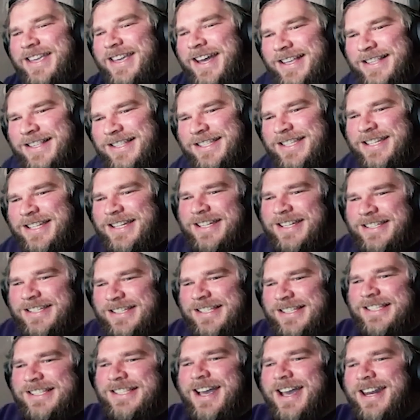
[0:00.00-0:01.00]
Gunston has
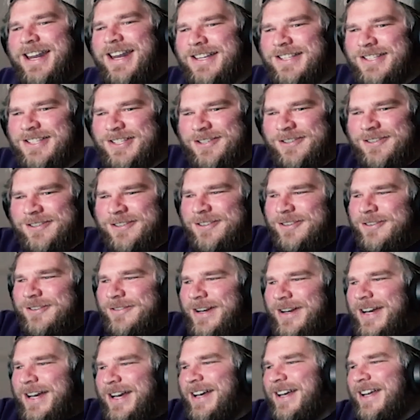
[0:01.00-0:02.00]
decided
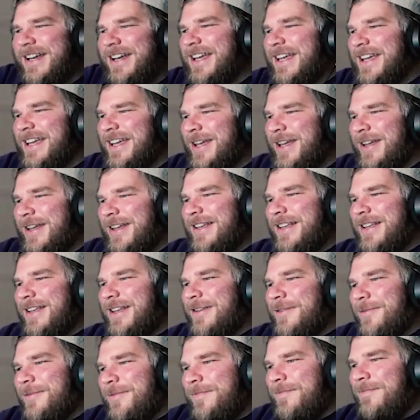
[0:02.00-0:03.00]
to
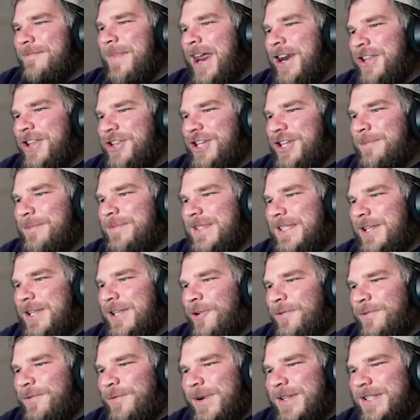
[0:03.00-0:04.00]
manage
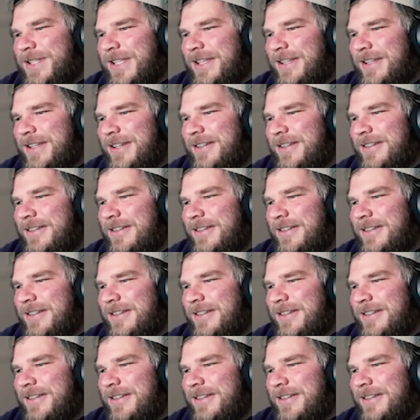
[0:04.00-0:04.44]
himself. Was it?